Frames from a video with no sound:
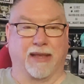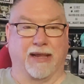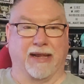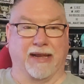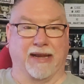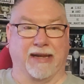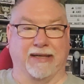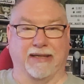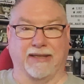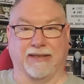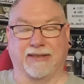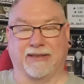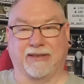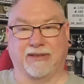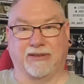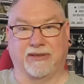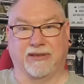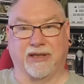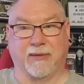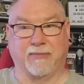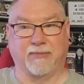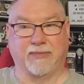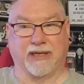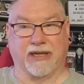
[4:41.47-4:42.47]
And it's
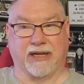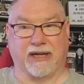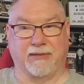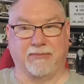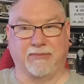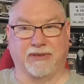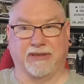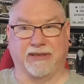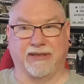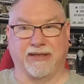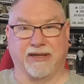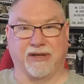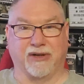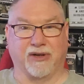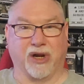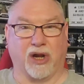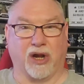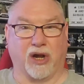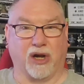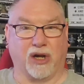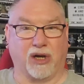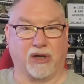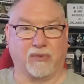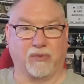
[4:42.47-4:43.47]
sometimes near
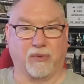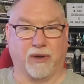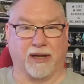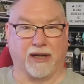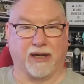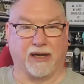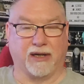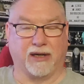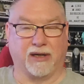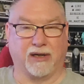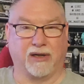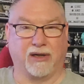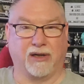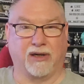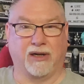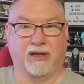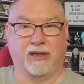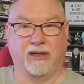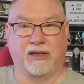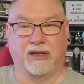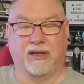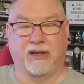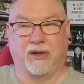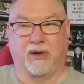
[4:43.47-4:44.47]
hardware
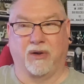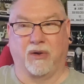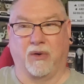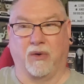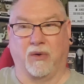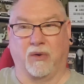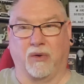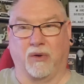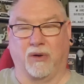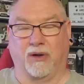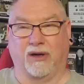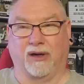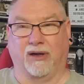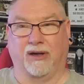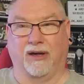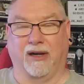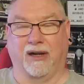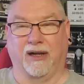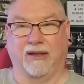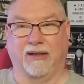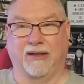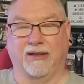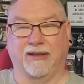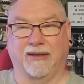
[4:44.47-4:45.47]
or
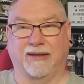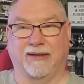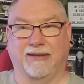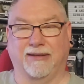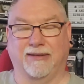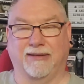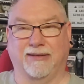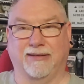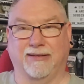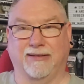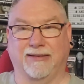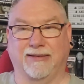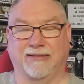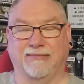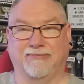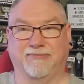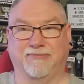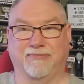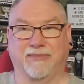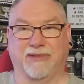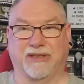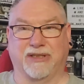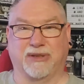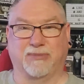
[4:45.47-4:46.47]

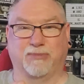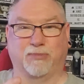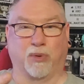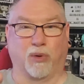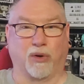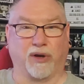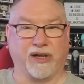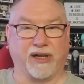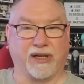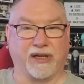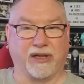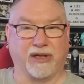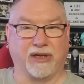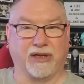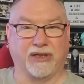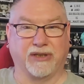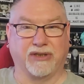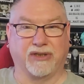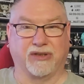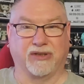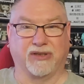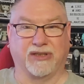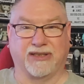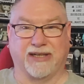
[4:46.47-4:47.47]
sporting
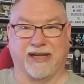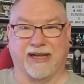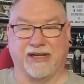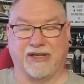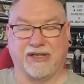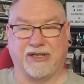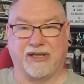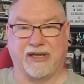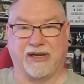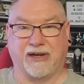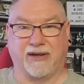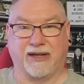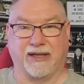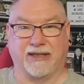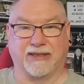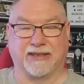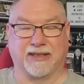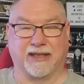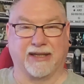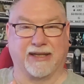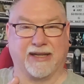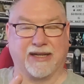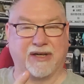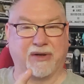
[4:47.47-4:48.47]
goods or stationery. It's
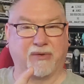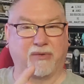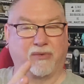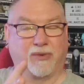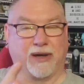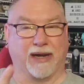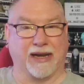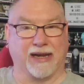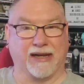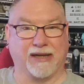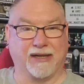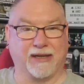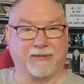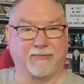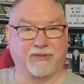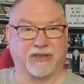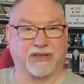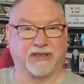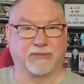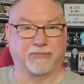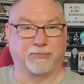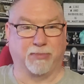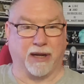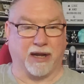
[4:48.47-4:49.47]
like in a random
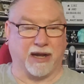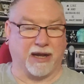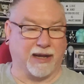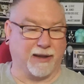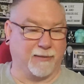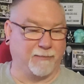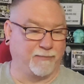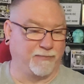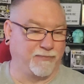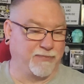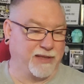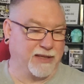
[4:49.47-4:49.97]
spot.